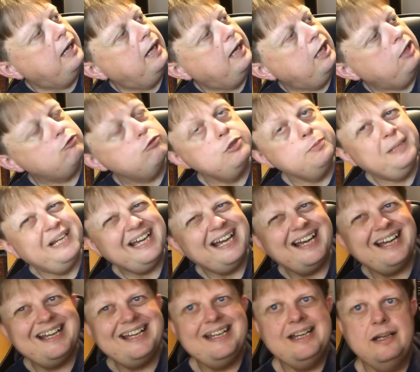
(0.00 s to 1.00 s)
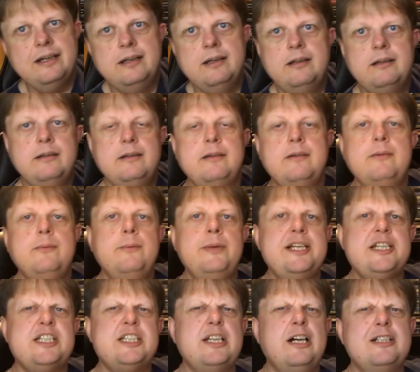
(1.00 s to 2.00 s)
Croupier,
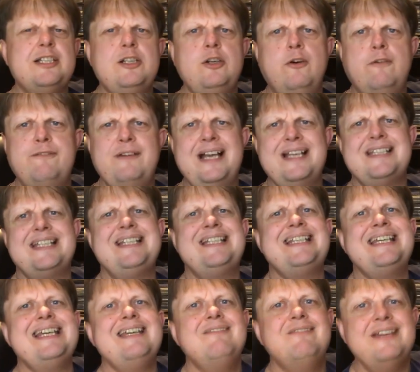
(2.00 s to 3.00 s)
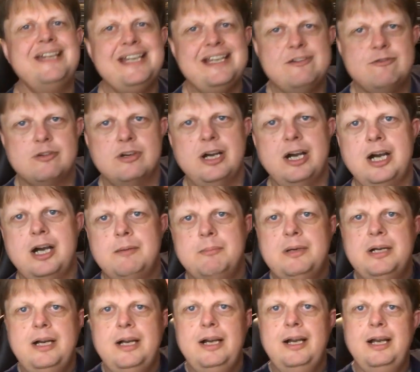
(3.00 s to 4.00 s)
which started off as a TV
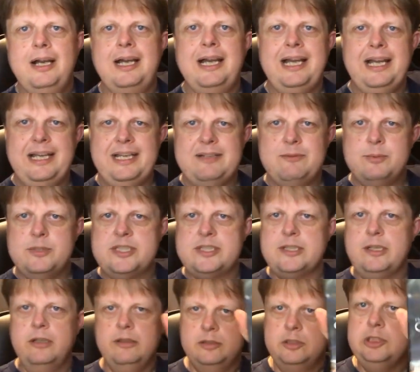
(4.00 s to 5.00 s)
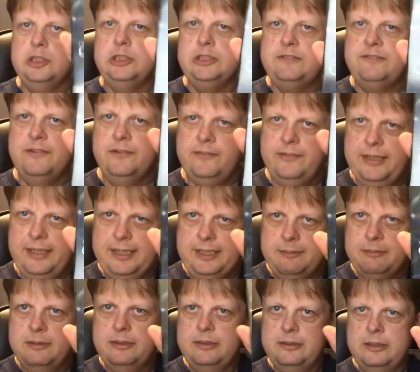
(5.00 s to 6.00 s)
drama and was so good that
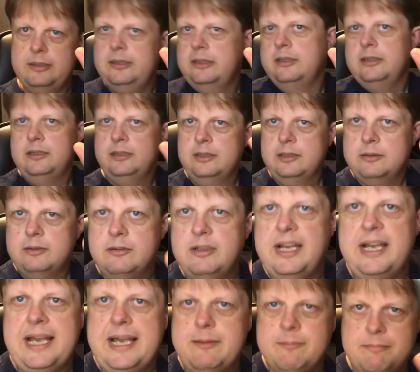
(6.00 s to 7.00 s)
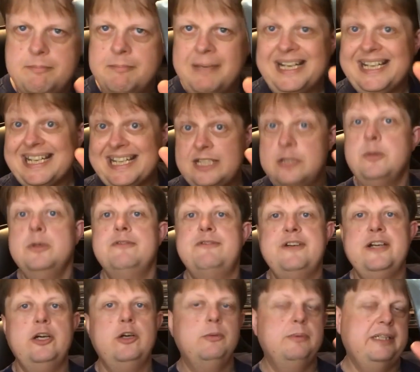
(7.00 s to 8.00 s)
they made it into
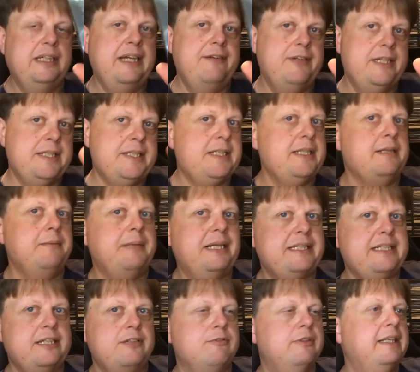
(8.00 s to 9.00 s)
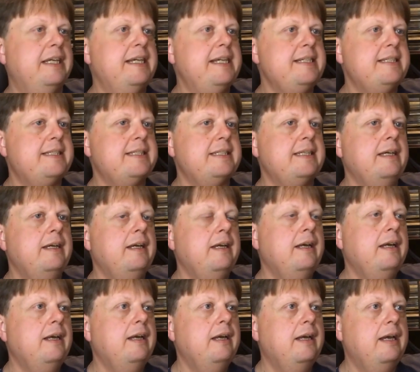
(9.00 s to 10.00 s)
a film and gave it a cinematic release.
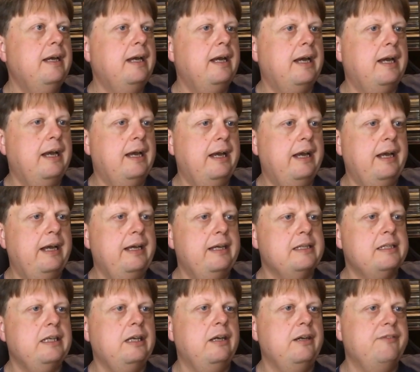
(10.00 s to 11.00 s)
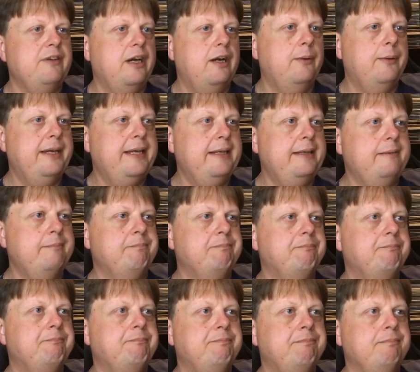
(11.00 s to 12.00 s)
Clive Owen,
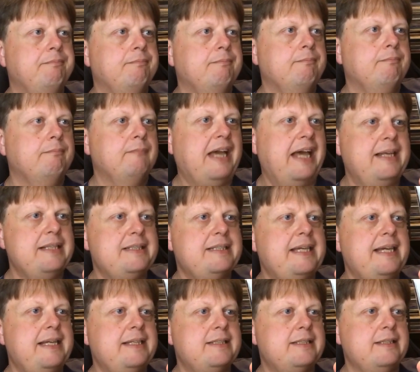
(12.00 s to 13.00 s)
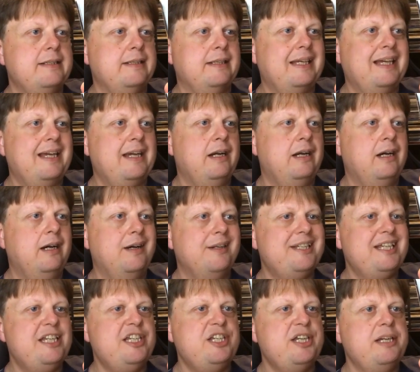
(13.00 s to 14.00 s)
Alex Kingston, Kate
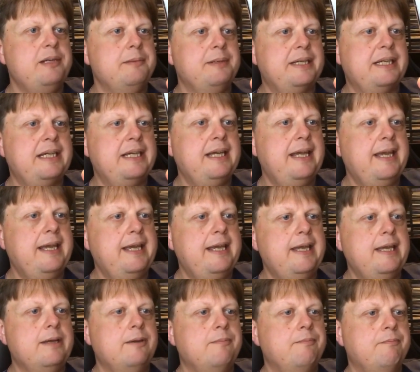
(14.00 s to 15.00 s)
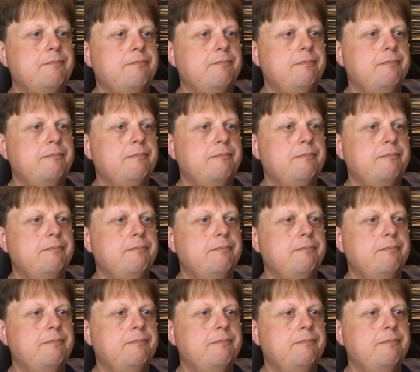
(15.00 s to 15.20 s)
Hardy, Gina McKee.